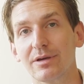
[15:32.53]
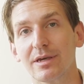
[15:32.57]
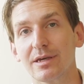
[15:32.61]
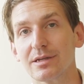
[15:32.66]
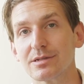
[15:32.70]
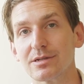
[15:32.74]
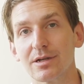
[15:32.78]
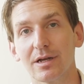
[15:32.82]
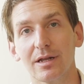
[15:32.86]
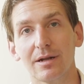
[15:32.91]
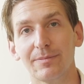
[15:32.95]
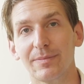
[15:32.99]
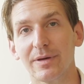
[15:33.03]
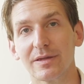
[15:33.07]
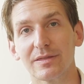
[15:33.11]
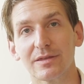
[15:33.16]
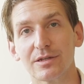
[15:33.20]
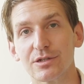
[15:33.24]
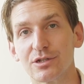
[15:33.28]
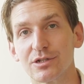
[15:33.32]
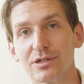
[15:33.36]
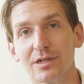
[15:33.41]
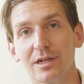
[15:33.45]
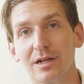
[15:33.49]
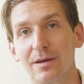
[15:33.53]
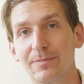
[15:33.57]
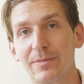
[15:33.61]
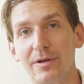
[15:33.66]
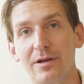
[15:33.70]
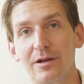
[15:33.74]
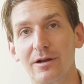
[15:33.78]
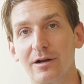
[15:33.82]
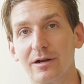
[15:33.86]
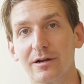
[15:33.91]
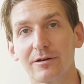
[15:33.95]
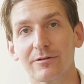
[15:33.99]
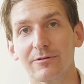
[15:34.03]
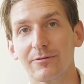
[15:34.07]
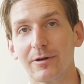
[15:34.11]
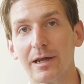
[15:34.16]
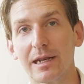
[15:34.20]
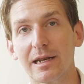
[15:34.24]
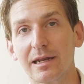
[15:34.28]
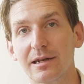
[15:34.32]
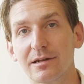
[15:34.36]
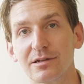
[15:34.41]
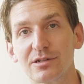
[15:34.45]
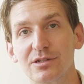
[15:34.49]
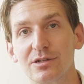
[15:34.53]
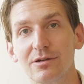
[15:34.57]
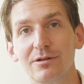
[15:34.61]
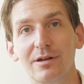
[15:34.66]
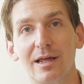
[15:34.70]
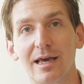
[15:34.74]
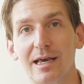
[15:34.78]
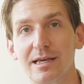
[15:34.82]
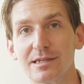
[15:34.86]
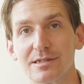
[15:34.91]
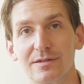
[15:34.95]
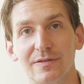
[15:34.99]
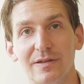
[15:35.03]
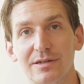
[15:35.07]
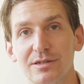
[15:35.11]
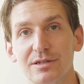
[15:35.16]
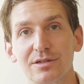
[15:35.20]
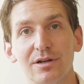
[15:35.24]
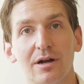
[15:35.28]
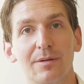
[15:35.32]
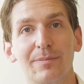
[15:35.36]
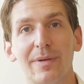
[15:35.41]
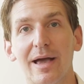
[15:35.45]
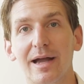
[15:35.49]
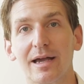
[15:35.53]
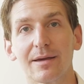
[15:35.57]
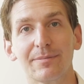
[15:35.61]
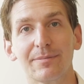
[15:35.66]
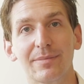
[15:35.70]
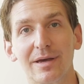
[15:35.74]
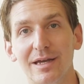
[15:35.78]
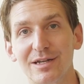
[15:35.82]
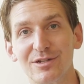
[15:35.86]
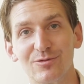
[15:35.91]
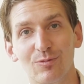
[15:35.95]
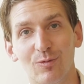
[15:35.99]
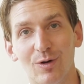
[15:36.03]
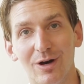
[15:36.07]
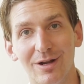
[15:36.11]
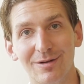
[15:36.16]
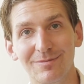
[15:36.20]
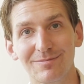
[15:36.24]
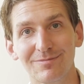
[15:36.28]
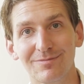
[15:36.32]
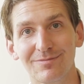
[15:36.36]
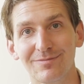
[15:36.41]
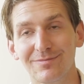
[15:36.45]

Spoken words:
kids are going to pick this shit up and you're going to read it in 2 days and then start back at page 1.